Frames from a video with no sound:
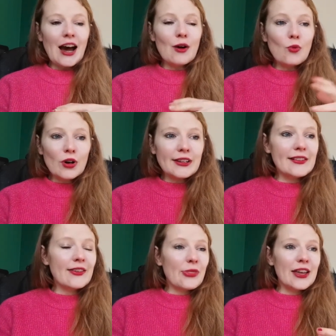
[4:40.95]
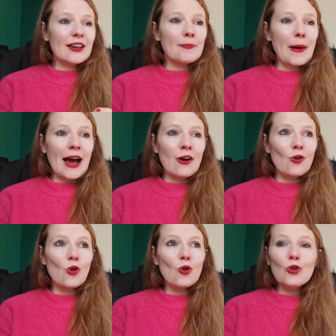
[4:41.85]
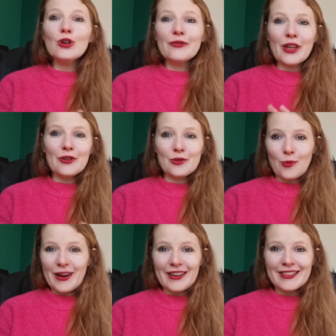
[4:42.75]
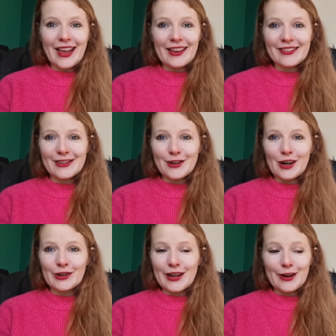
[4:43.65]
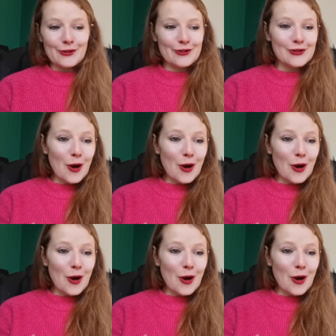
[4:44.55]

I want you to think about all of those worst case scenarios,